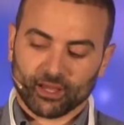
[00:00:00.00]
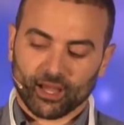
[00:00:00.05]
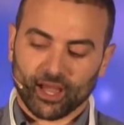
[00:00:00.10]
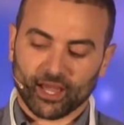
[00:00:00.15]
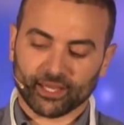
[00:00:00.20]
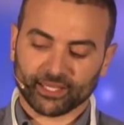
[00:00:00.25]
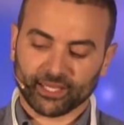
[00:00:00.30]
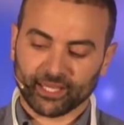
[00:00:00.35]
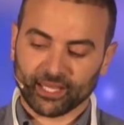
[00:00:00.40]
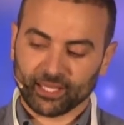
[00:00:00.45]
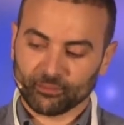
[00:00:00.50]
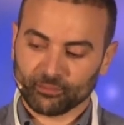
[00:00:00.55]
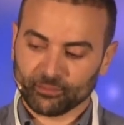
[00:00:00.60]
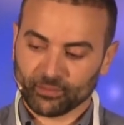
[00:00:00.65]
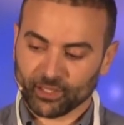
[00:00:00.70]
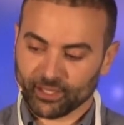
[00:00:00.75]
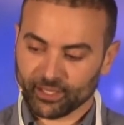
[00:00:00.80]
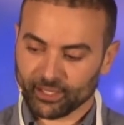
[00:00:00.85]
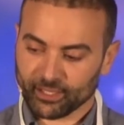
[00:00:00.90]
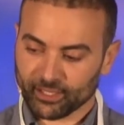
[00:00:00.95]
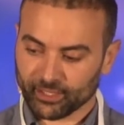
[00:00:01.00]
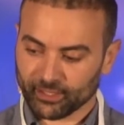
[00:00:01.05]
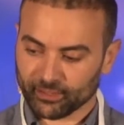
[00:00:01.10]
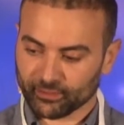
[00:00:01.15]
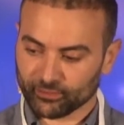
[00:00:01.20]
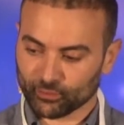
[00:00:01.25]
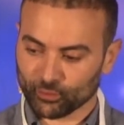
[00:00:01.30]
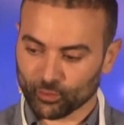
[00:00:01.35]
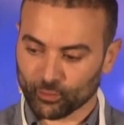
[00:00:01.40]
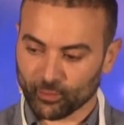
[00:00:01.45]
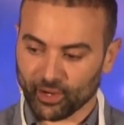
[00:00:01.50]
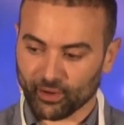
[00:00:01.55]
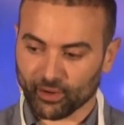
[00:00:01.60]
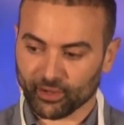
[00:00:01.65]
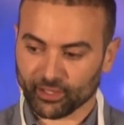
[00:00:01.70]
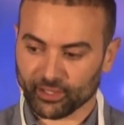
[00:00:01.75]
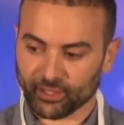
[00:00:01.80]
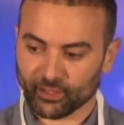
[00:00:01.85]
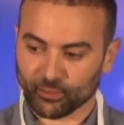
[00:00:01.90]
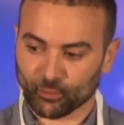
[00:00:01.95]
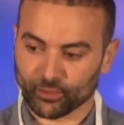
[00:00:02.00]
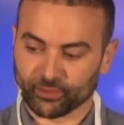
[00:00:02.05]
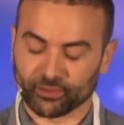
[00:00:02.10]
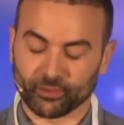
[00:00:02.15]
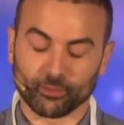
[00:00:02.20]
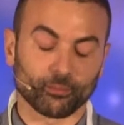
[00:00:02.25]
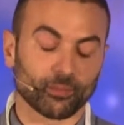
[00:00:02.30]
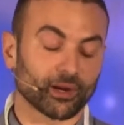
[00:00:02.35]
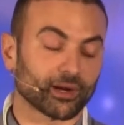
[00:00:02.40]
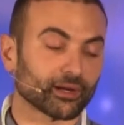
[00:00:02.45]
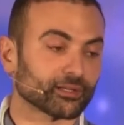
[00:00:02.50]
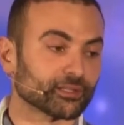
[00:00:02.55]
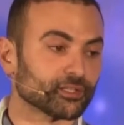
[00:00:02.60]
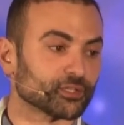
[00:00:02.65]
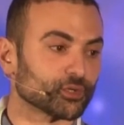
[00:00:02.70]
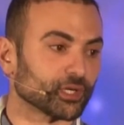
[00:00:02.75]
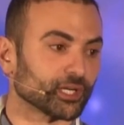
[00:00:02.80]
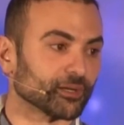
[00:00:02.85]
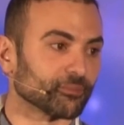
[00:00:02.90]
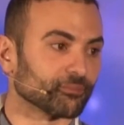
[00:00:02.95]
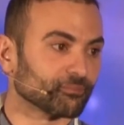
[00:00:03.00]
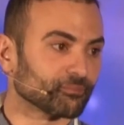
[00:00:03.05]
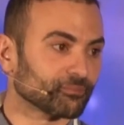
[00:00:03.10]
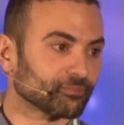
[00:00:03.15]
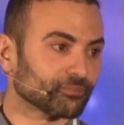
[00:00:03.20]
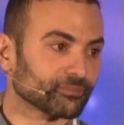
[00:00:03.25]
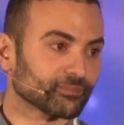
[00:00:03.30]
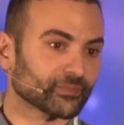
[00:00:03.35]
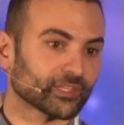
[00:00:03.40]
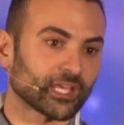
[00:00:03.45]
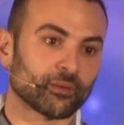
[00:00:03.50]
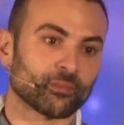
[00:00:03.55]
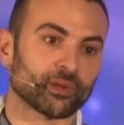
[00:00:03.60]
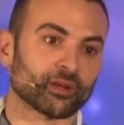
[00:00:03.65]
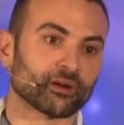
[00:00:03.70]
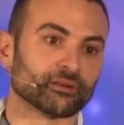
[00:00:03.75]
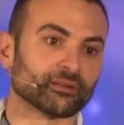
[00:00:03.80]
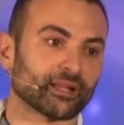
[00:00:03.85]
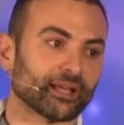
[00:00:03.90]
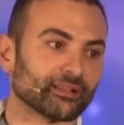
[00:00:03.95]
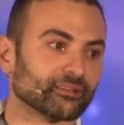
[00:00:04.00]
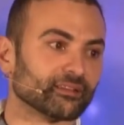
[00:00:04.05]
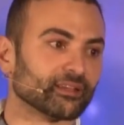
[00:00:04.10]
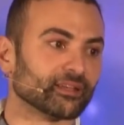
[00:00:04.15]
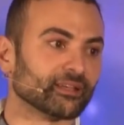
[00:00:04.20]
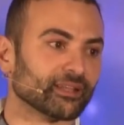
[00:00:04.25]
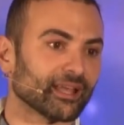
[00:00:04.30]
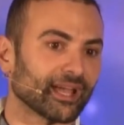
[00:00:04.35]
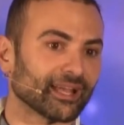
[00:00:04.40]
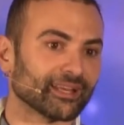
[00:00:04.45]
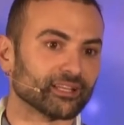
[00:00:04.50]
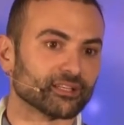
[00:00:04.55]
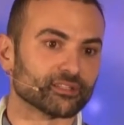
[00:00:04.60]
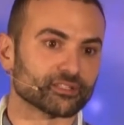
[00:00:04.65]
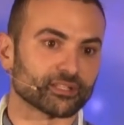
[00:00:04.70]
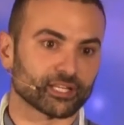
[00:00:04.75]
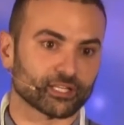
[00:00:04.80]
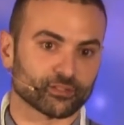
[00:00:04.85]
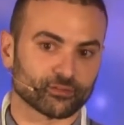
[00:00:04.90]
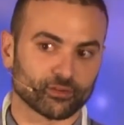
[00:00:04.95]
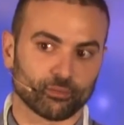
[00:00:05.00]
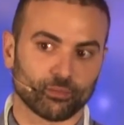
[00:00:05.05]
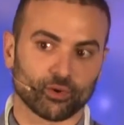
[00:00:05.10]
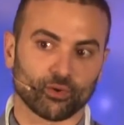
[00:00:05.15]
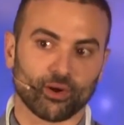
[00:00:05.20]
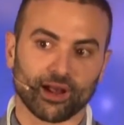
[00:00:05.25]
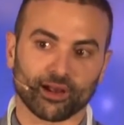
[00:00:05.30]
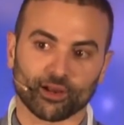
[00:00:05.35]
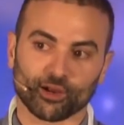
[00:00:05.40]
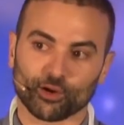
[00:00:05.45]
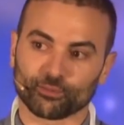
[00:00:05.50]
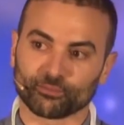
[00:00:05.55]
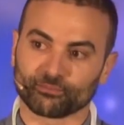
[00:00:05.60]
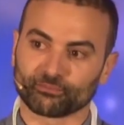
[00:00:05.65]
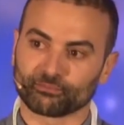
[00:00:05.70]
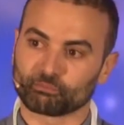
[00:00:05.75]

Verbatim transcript: I came to America with the American dream. Came here in 1996 from Morocco.